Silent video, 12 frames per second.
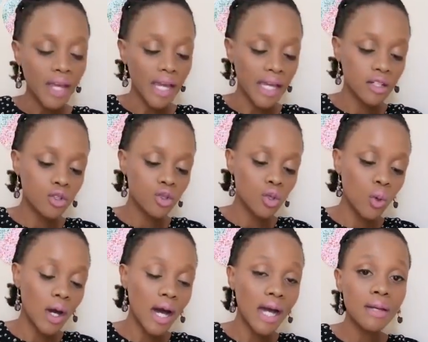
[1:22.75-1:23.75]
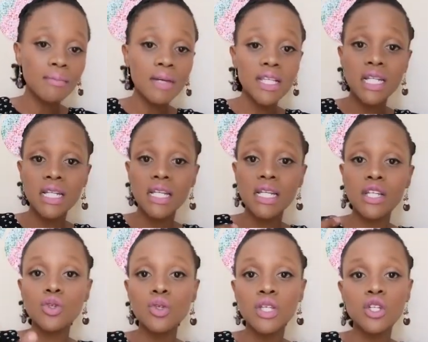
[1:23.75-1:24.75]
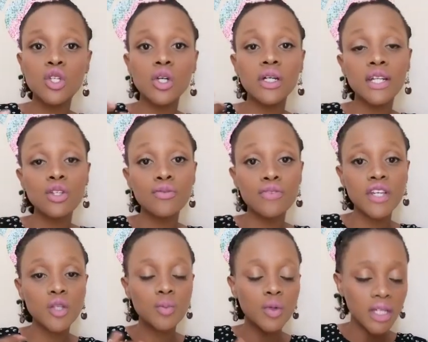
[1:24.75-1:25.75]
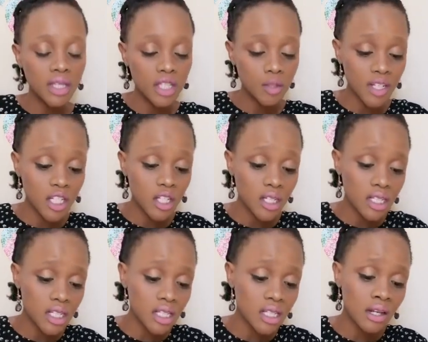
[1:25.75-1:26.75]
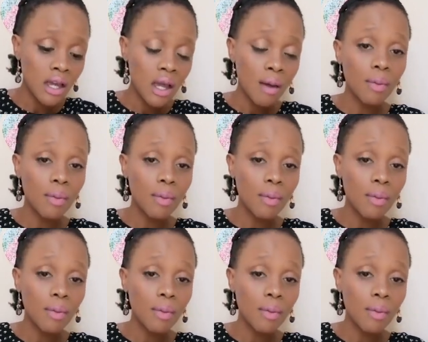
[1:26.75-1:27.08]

And so, I am extending it to TikTok and to Facebook in this particular season.